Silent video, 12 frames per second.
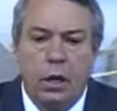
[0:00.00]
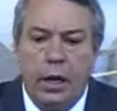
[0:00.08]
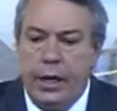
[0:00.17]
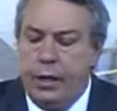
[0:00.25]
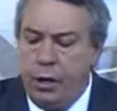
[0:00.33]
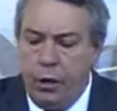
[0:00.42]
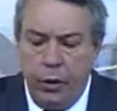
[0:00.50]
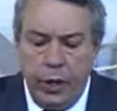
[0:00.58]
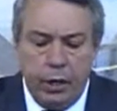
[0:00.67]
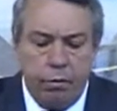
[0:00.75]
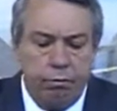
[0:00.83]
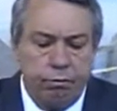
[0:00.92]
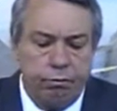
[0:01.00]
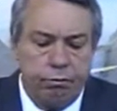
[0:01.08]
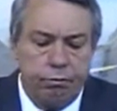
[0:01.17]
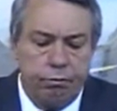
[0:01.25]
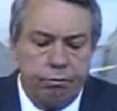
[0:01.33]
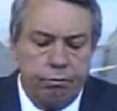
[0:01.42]
He knew it.
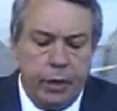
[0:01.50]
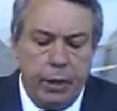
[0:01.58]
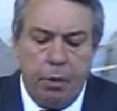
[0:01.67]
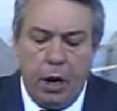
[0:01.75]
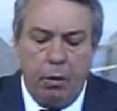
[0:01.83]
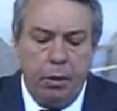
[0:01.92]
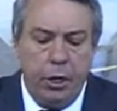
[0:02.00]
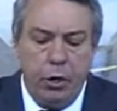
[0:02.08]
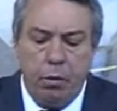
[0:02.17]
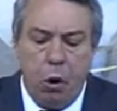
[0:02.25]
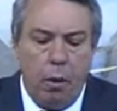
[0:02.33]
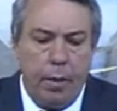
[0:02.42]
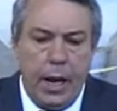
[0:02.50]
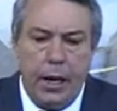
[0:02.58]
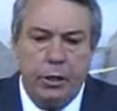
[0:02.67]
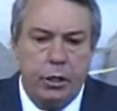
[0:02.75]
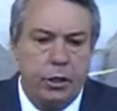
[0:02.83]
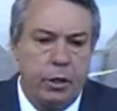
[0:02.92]
He probably knew more about
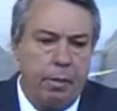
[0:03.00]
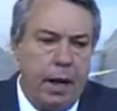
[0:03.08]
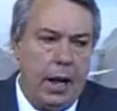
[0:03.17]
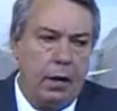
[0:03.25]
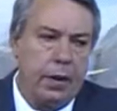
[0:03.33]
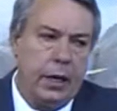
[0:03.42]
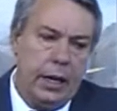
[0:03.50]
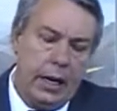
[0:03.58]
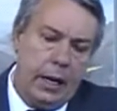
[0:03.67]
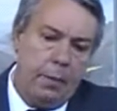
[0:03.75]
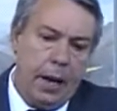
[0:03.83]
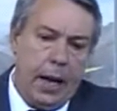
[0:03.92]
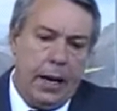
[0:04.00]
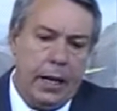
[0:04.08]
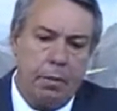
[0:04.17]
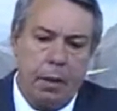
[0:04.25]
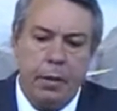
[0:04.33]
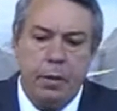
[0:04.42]
it just about than anybody
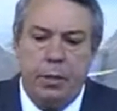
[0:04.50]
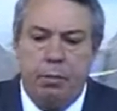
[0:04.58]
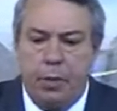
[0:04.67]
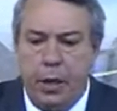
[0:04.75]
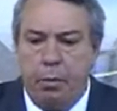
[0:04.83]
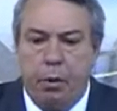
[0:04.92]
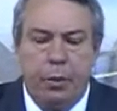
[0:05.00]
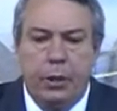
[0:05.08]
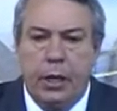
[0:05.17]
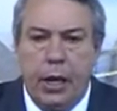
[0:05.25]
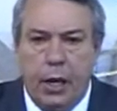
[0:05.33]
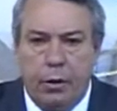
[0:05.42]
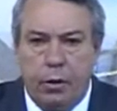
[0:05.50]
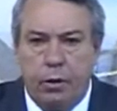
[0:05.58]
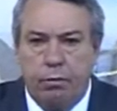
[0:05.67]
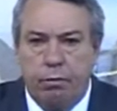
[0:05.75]
and maybe people put together.